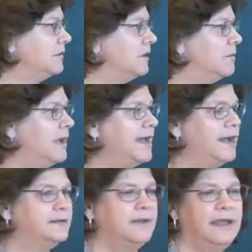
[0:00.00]
if you don't
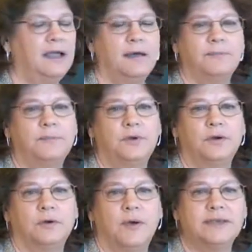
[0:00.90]
mind, I'll take up
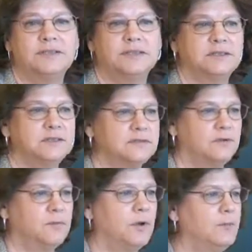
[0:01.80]
your question just
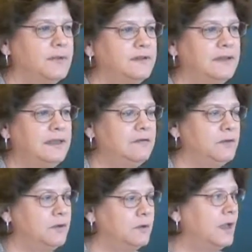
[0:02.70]
for a moment to give
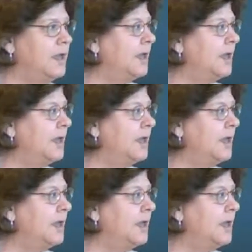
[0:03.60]
you